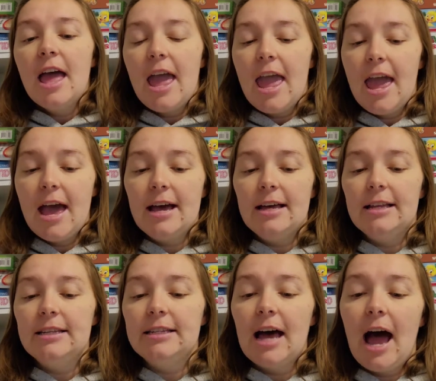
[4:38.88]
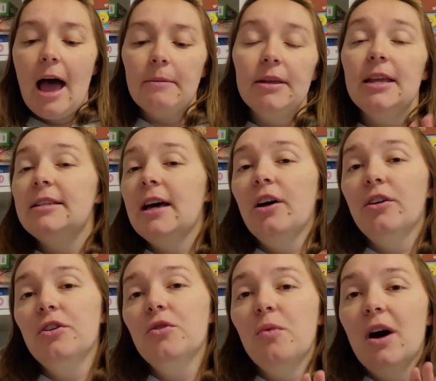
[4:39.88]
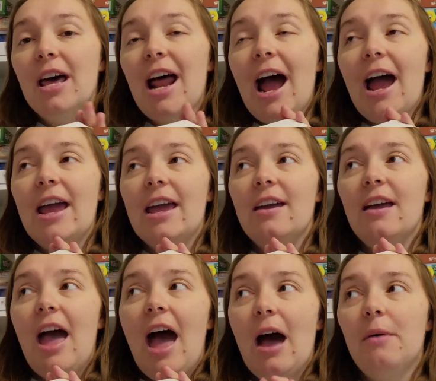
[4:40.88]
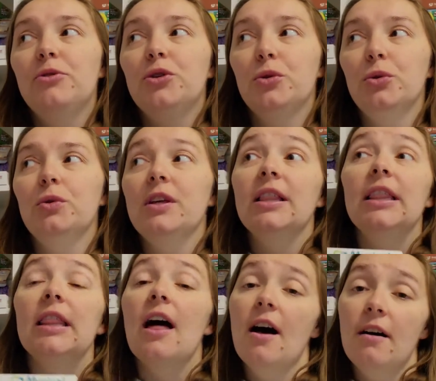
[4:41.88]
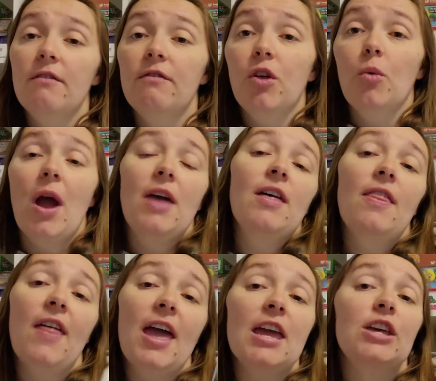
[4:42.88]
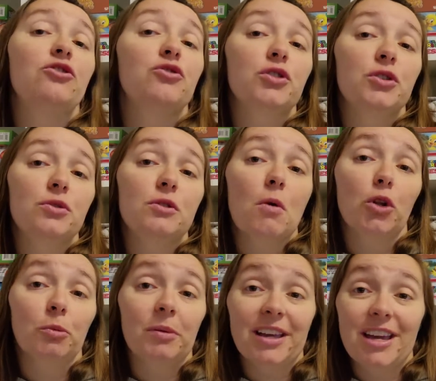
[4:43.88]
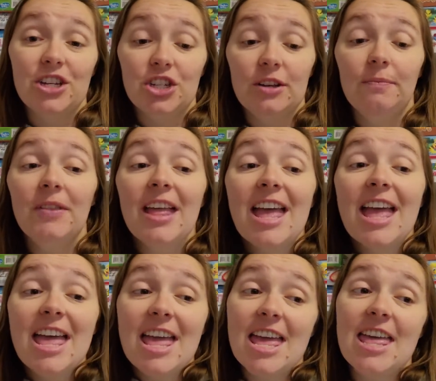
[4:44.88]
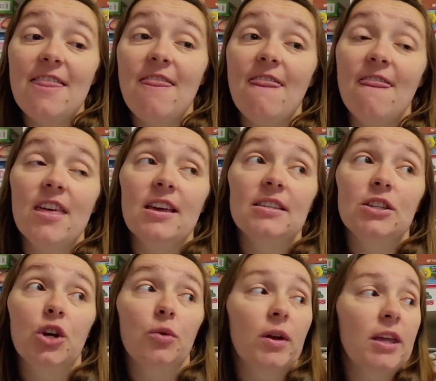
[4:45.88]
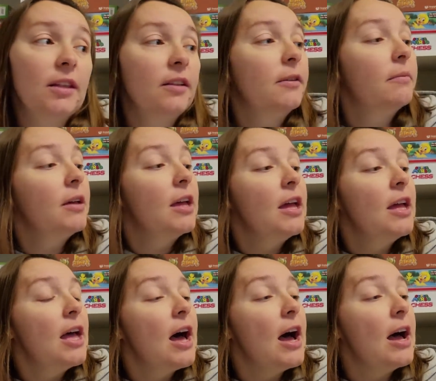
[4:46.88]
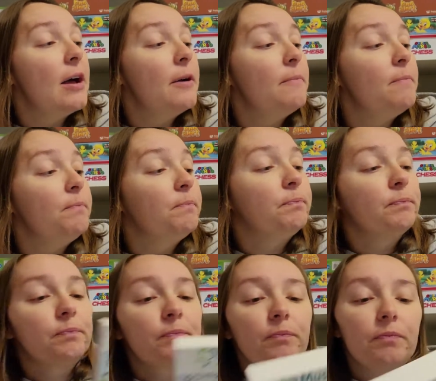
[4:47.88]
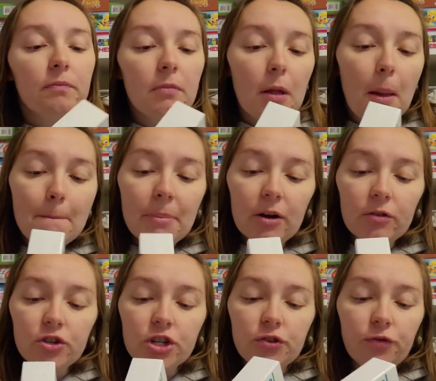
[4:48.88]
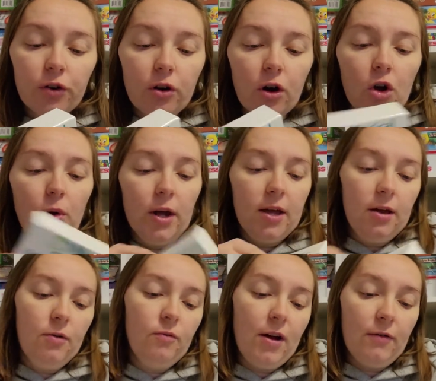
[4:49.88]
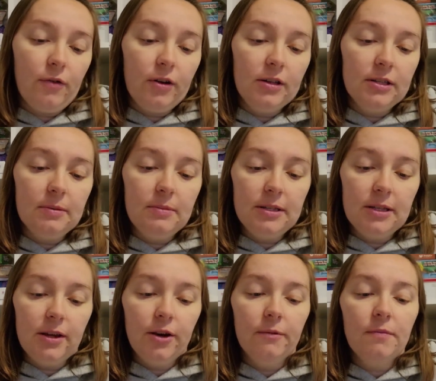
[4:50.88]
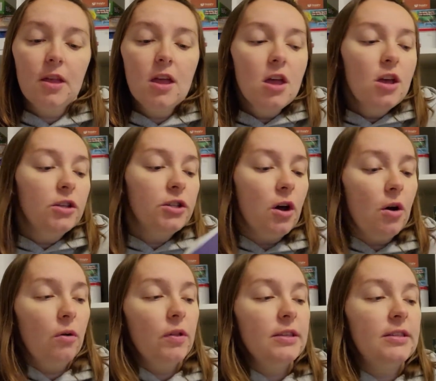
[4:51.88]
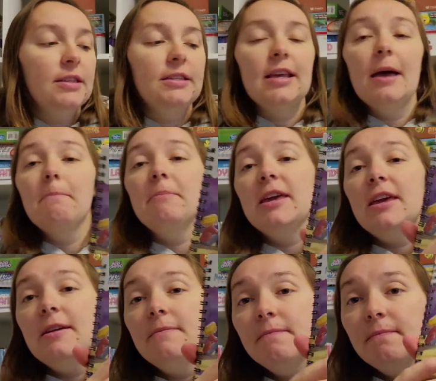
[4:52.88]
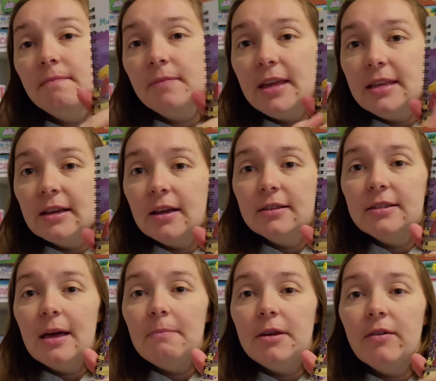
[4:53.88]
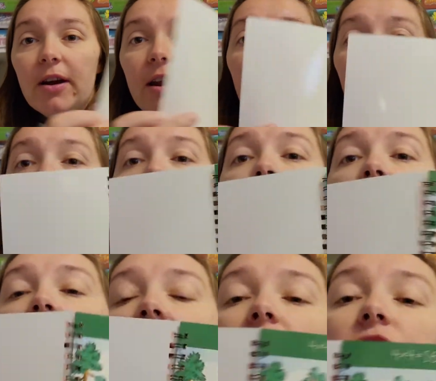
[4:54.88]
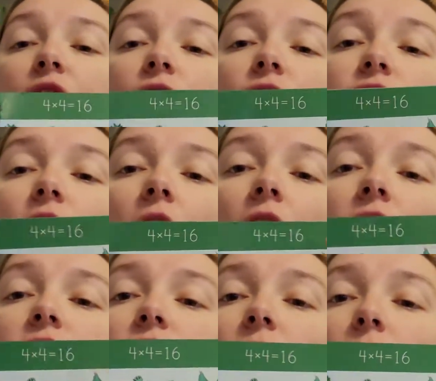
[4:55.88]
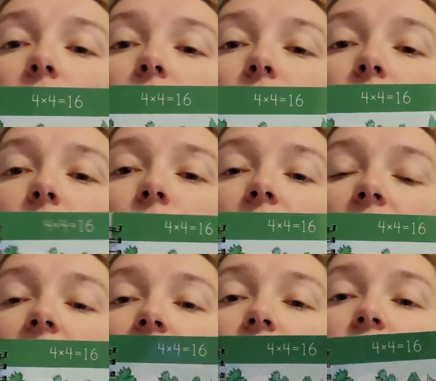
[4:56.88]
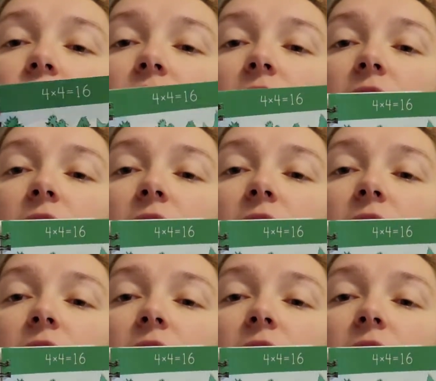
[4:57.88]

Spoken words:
And I'm going to tell you what, I absolutely love the way that they introduce multiplication in this curriculum. But just for a quick reference, let me see here. So this is set B. He's on set B right now. And so the songs go through each